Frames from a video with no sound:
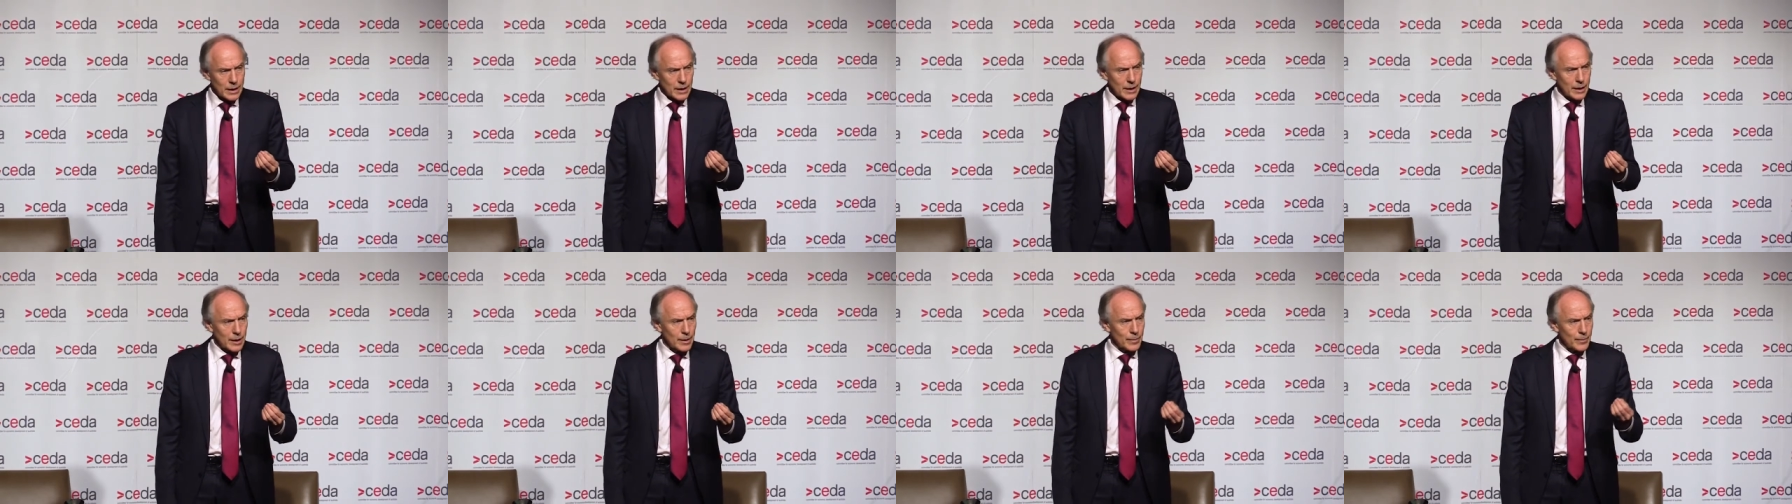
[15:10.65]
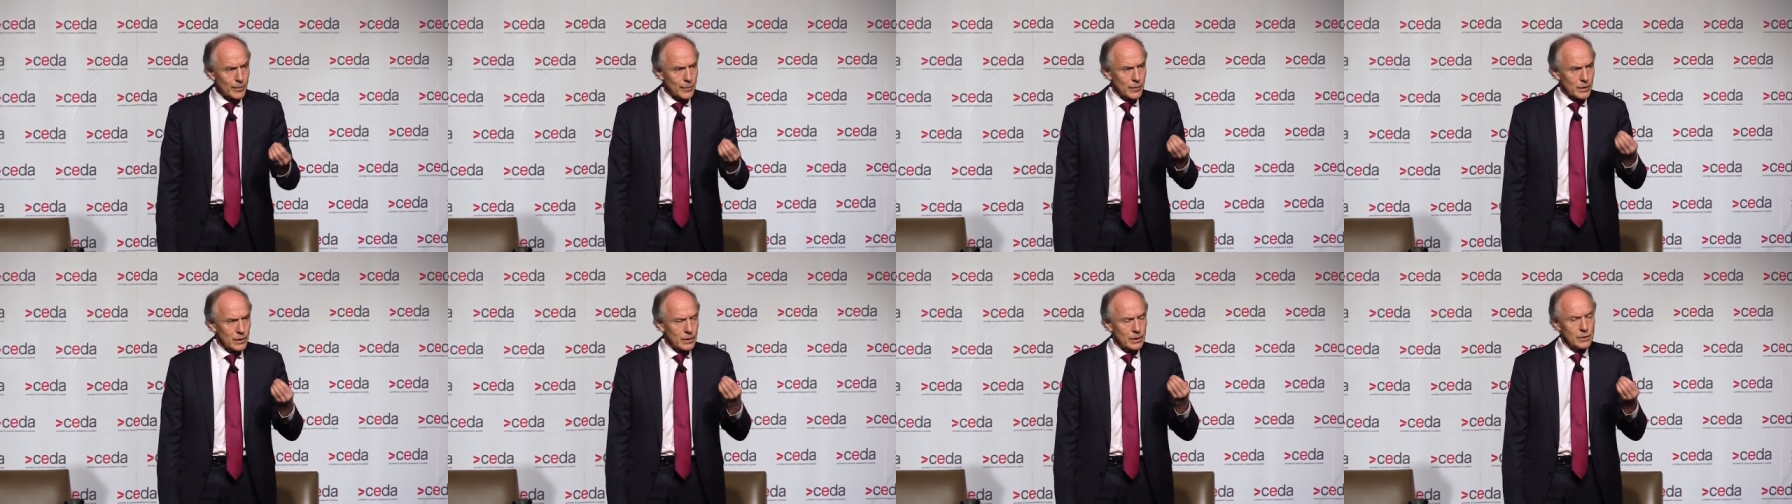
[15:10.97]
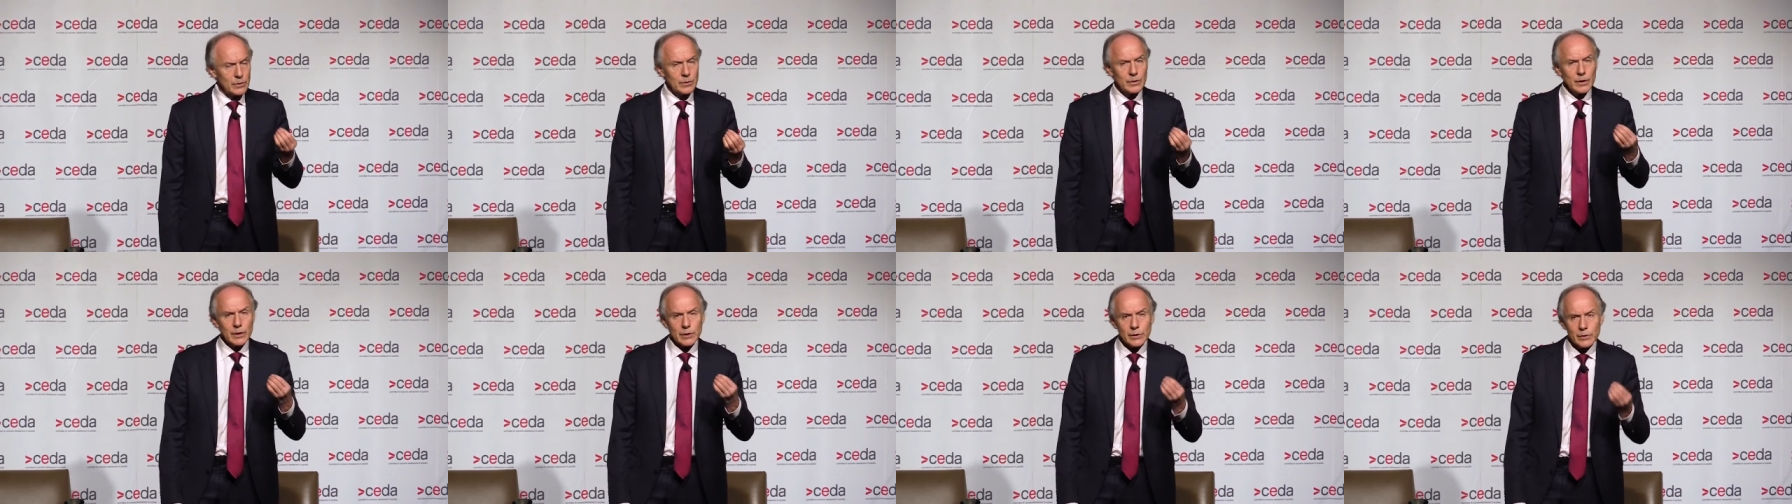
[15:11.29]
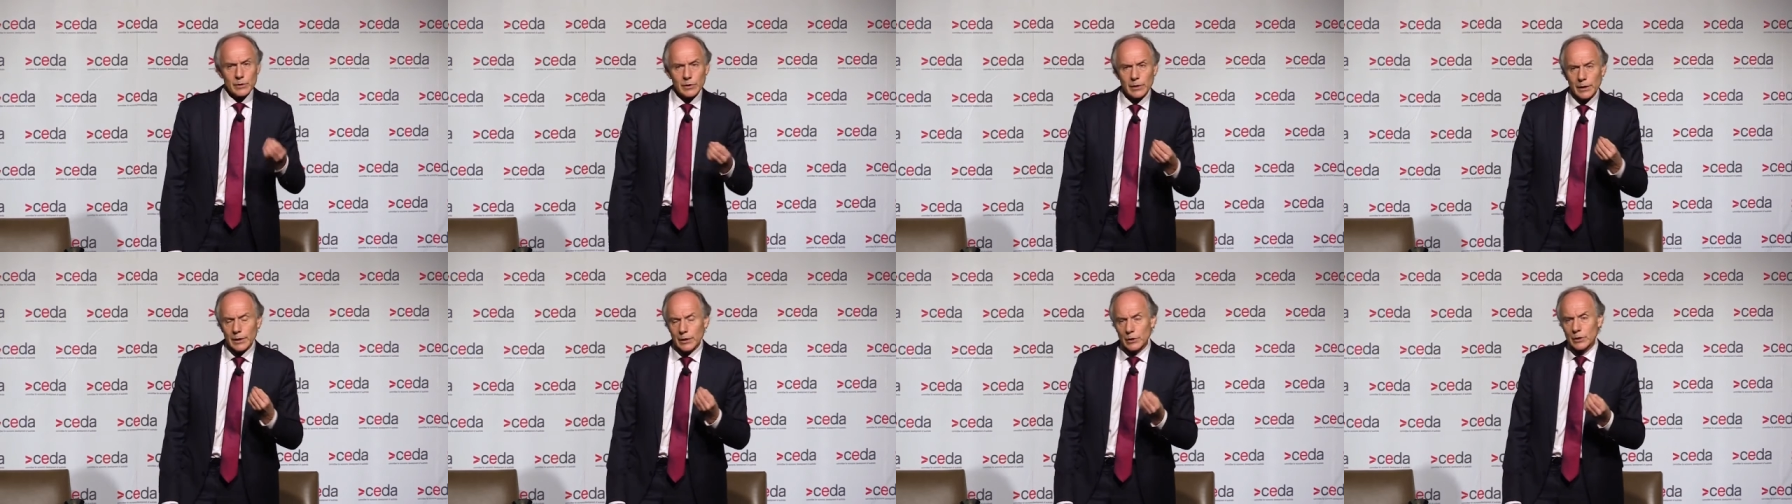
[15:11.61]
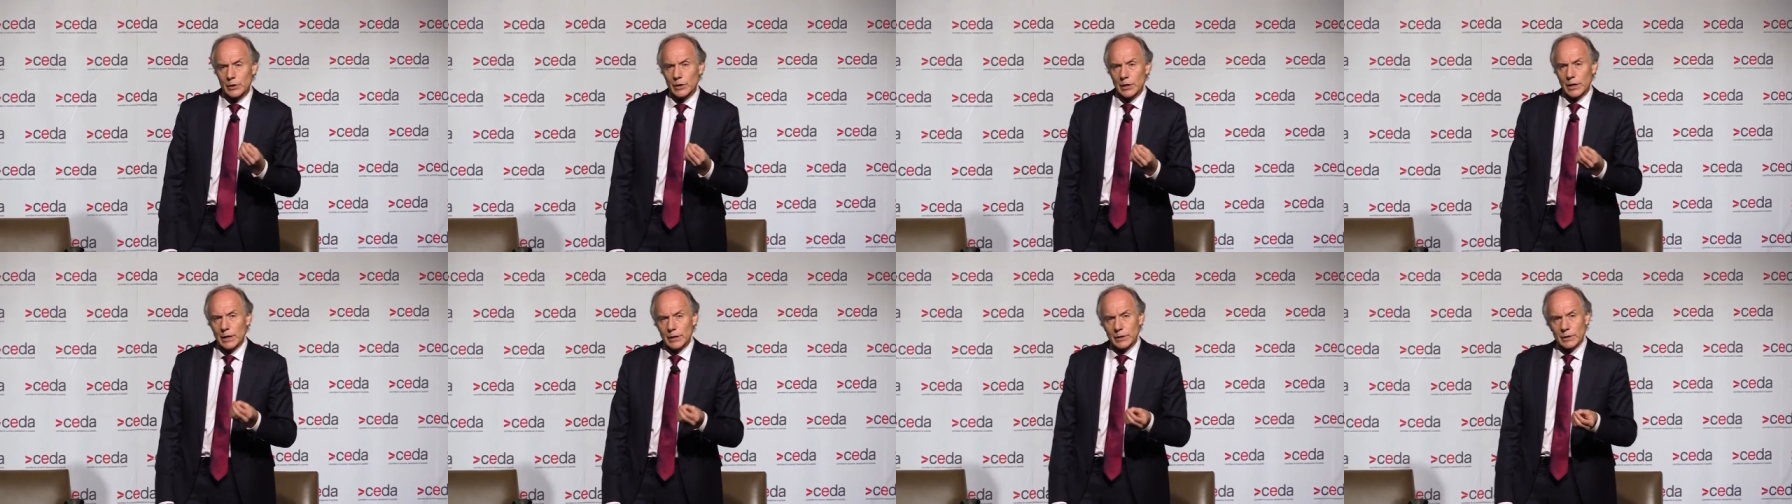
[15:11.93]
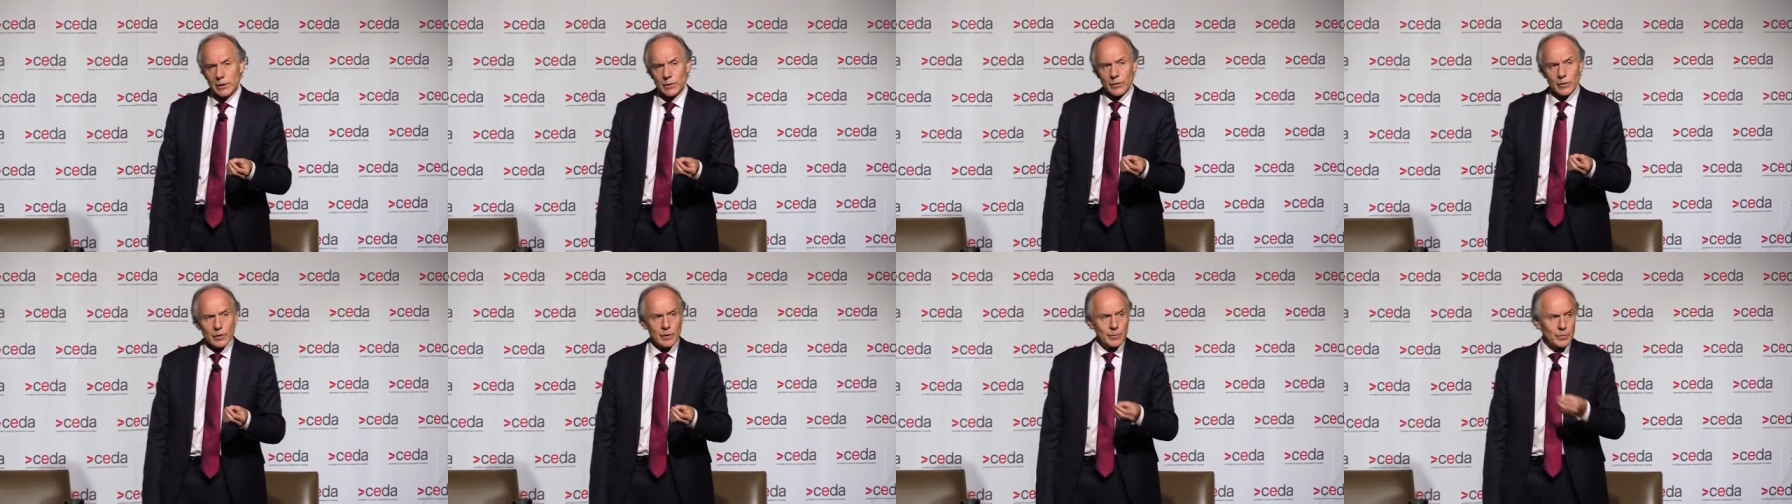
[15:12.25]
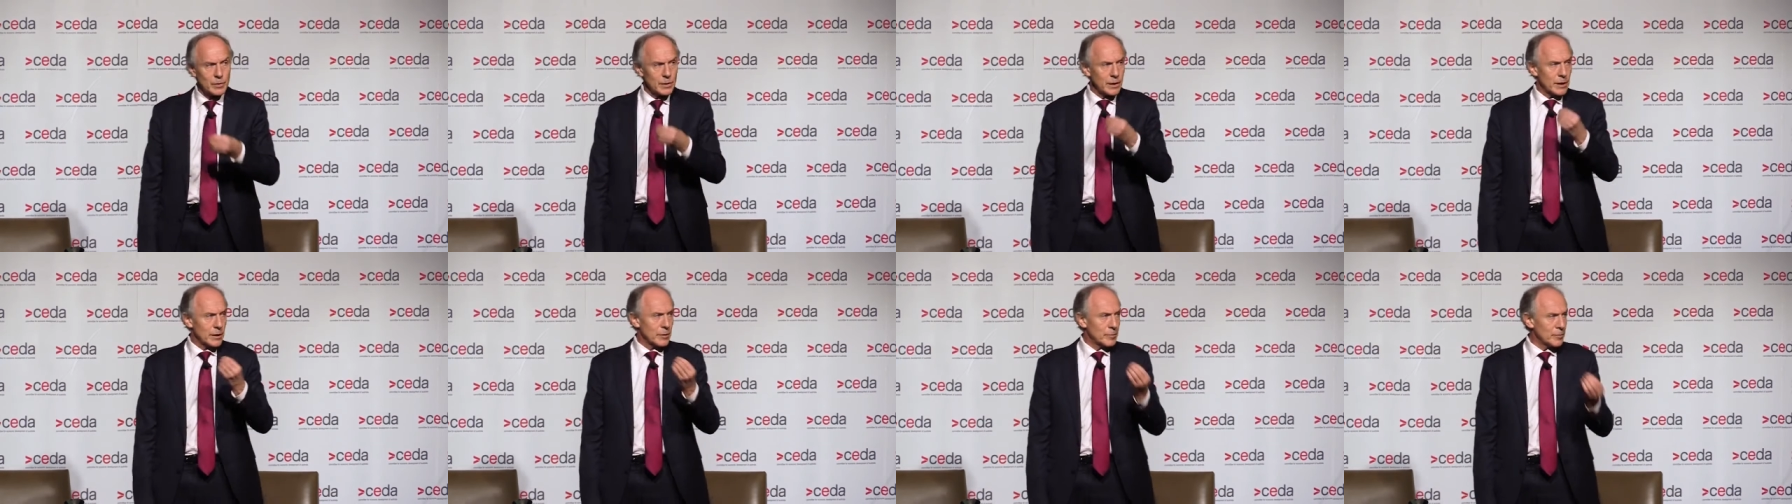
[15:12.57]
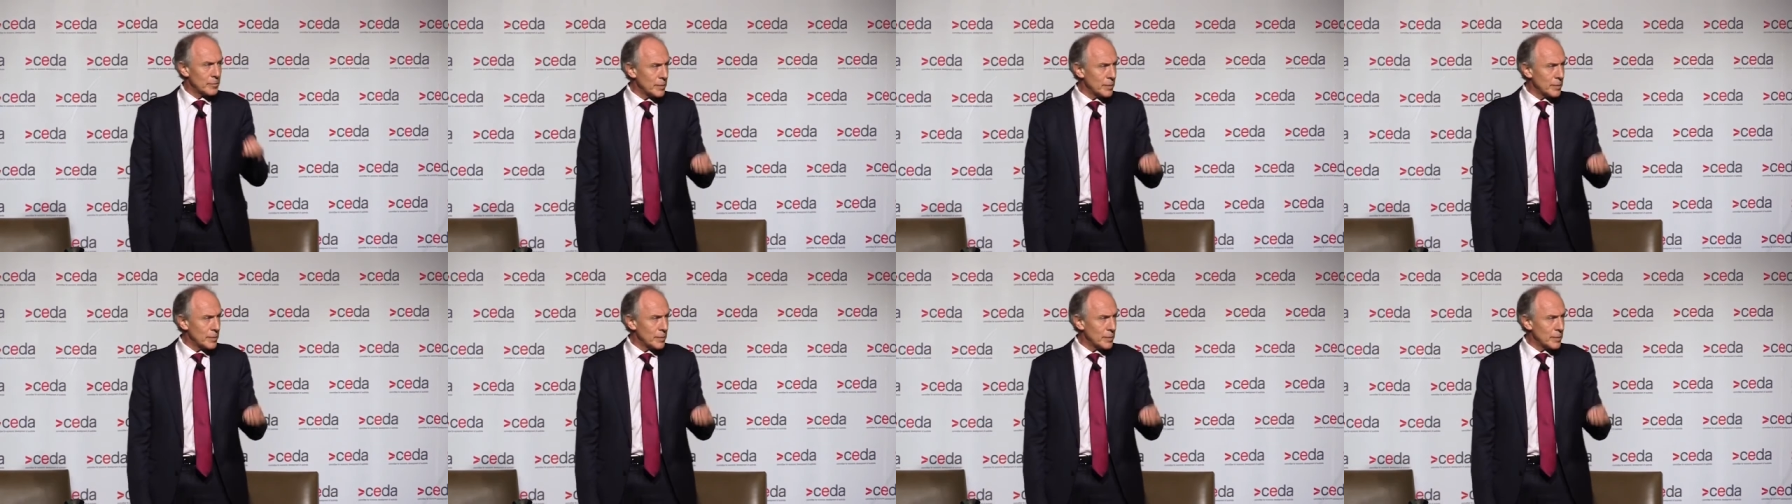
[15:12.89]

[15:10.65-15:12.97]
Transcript: um, the International Energy Agency put out